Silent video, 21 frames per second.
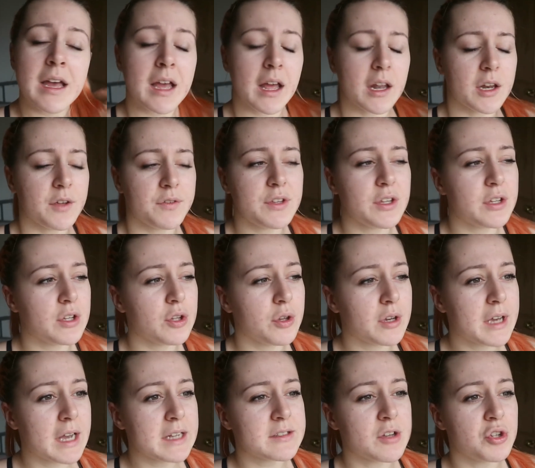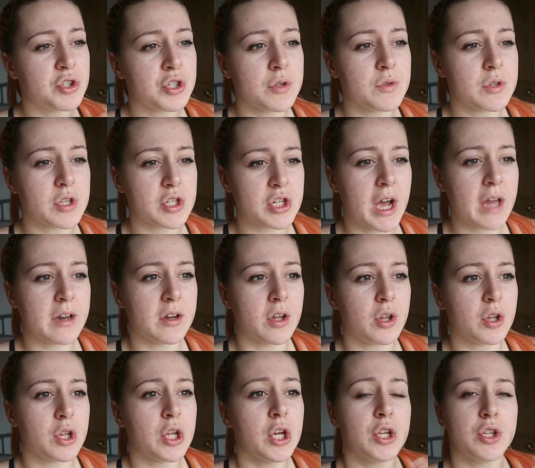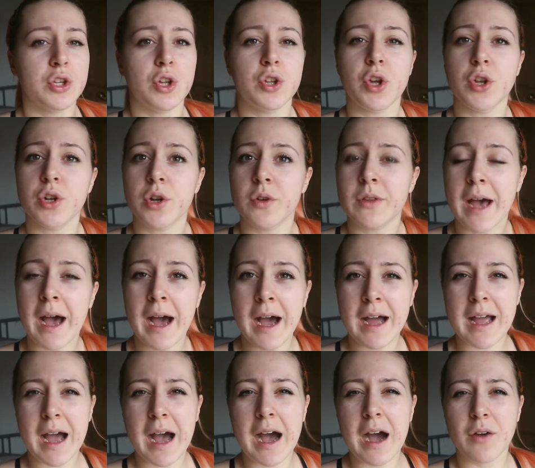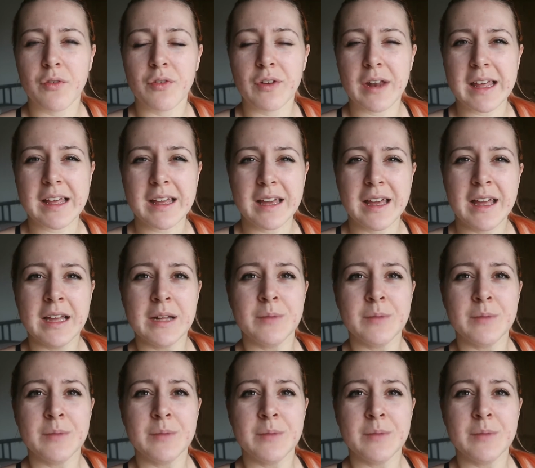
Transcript: And if you guys are new to the channel, you'll not know that I have like,